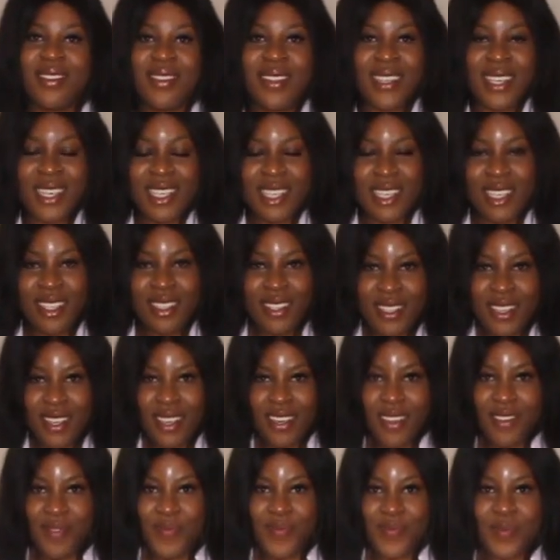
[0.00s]
these
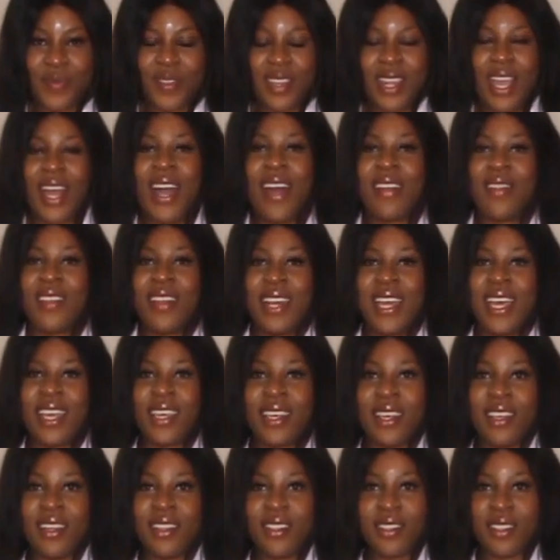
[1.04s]
are the
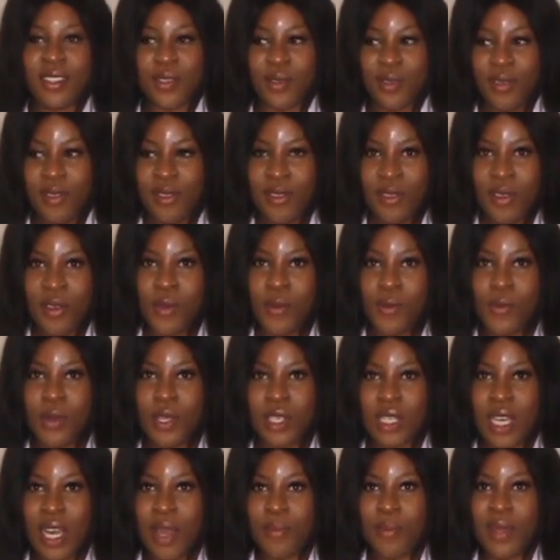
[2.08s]
leggings,
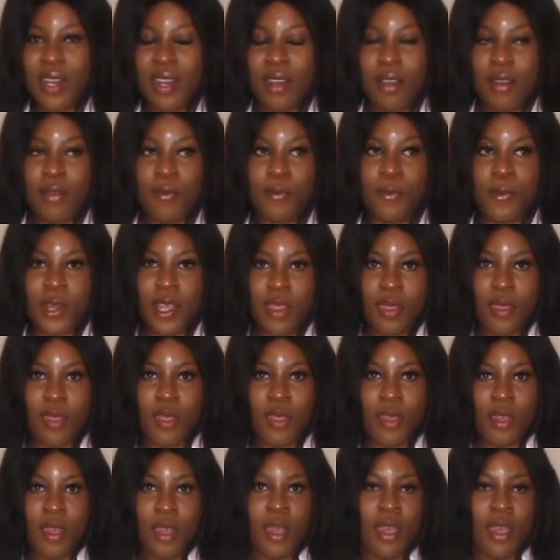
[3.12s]
which I'm in love with.